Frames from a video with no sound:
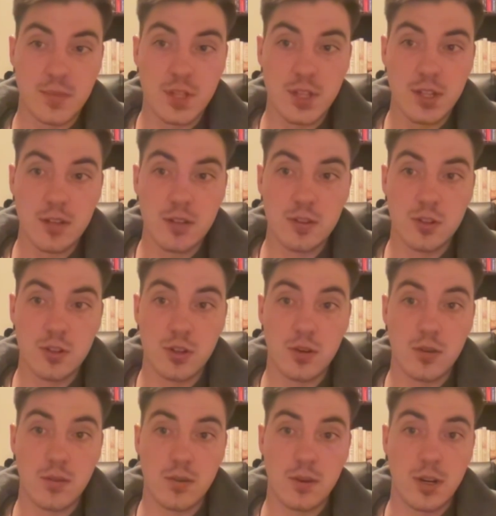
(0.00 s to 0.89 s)

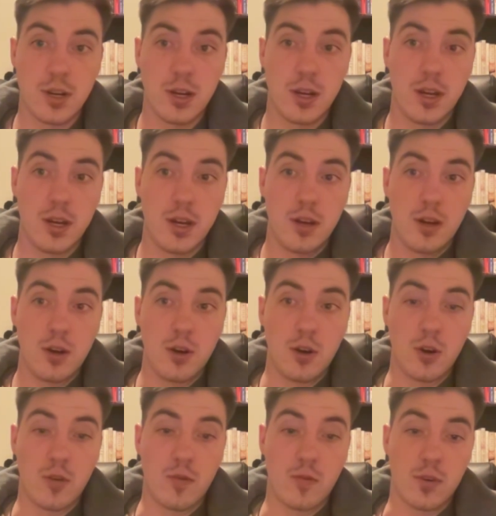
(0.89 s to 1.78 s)
So
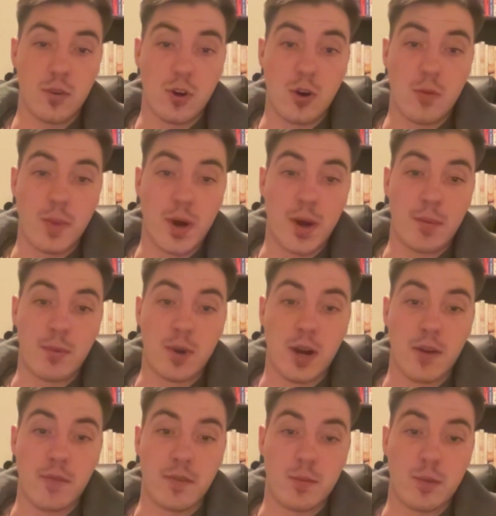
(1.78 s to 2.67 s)
overall, my
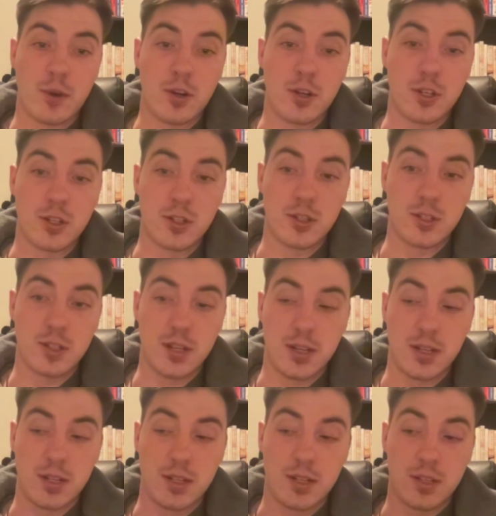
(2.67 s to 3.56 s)
profit margin
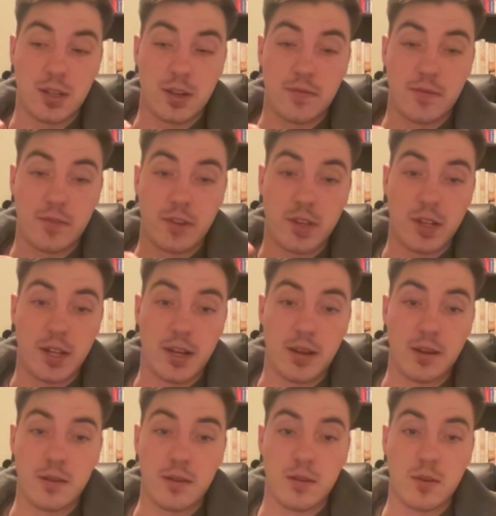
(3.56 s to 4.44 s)
is definitely
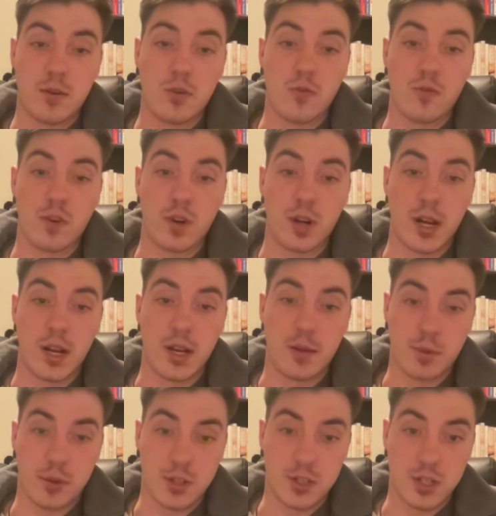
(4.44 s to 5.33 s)
over
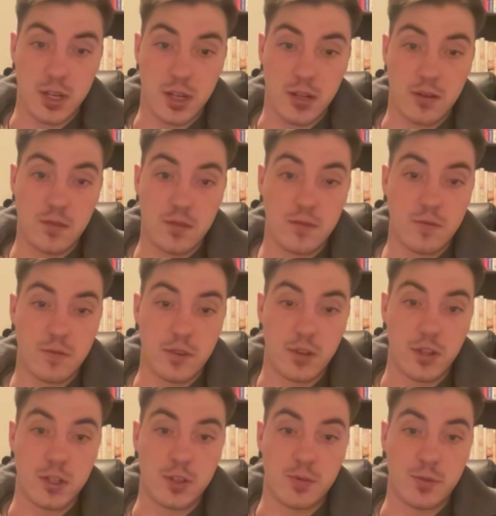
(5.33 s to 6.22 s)
90% for
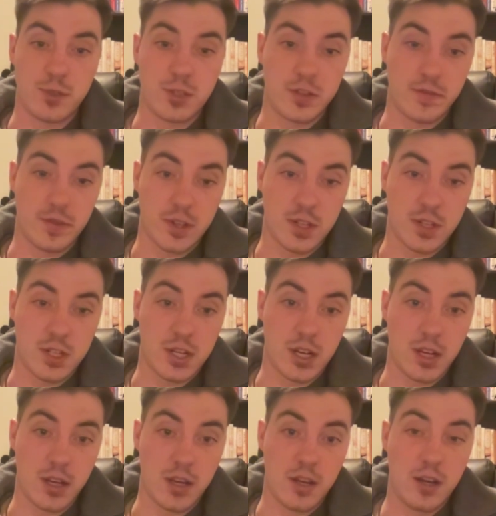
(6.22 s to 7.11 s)
this specific
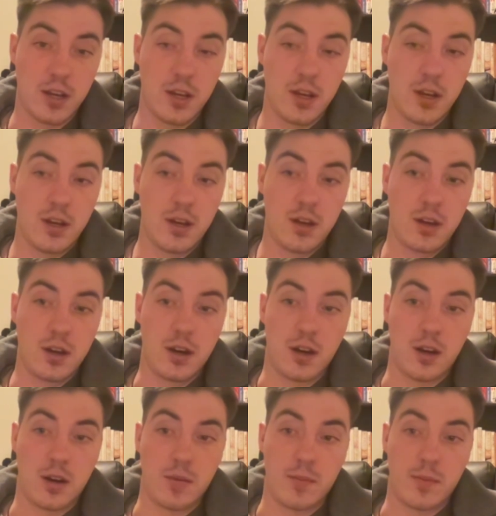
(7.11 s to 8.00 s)
site,
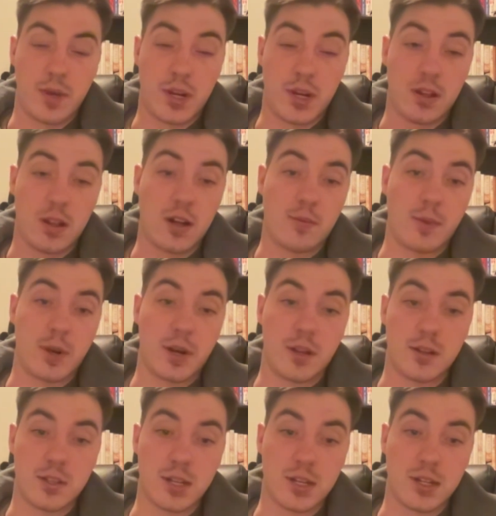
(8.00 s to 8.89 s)
and a lot of my
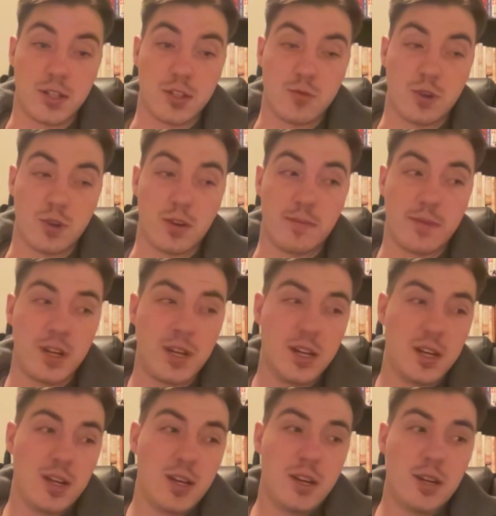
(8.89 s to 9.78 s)
other sites as well.
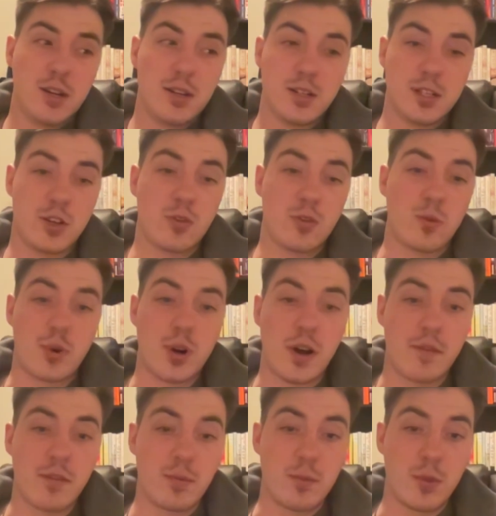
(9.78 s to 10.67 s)
General
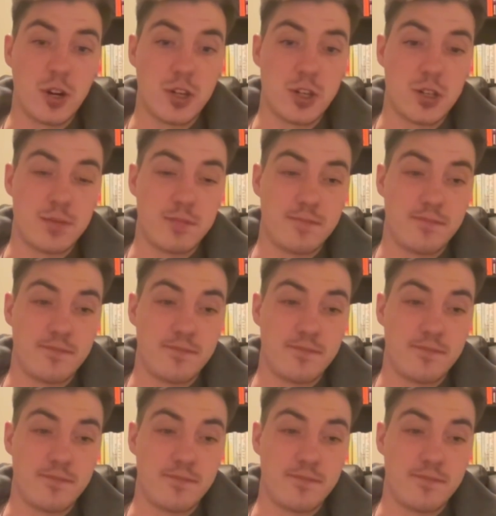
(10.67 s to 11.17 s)
profit margin,